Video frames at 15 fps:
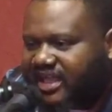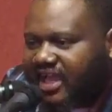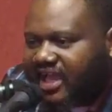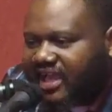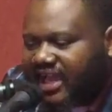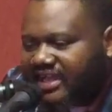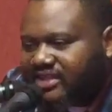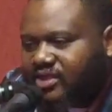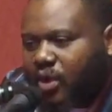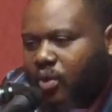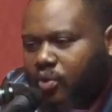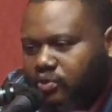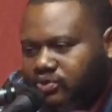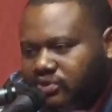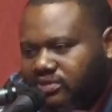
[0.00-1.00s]
Like,
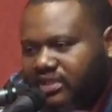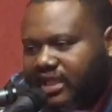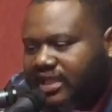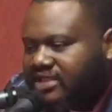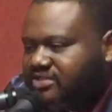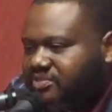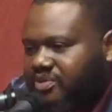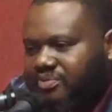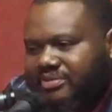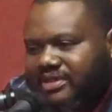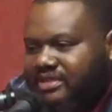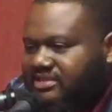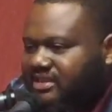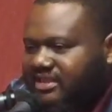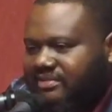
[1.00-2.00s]
those are tangible
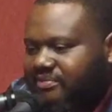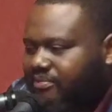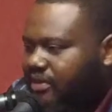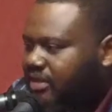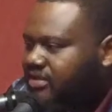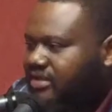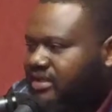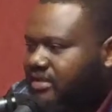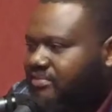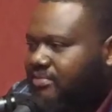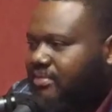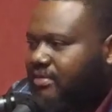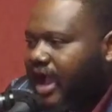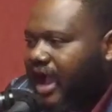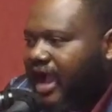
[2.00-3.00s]
means that, brother, that
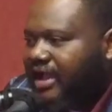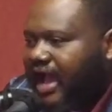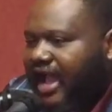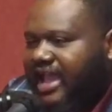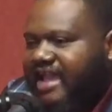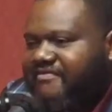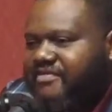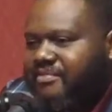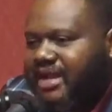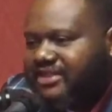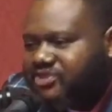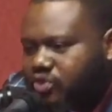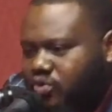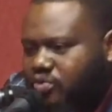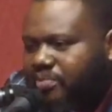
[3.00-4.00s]
I have in my
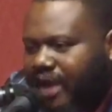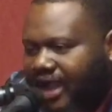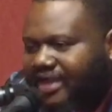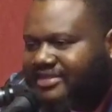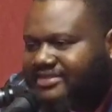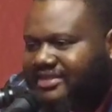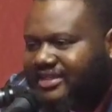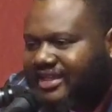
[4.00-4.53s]
toolbox.